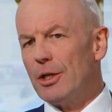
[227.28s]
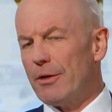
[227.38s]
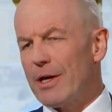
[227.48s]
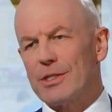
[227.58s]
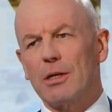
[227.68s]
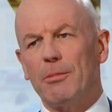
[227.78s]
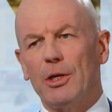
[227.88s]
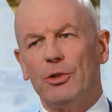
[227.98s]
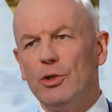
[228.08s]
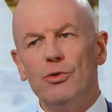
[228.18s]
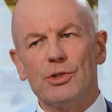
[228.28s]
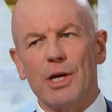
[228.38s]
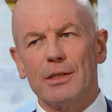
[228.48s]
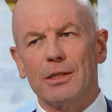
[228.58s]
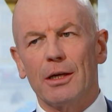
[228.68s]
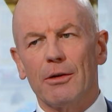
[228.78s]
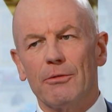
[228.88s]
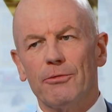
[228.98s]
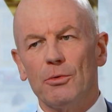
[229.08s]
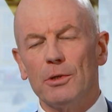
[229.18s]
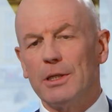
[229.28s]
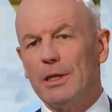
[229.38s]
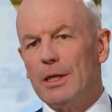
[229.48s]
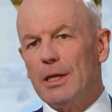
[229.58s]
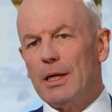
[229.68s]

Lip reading: you know, that's going to be a huge sector going forward.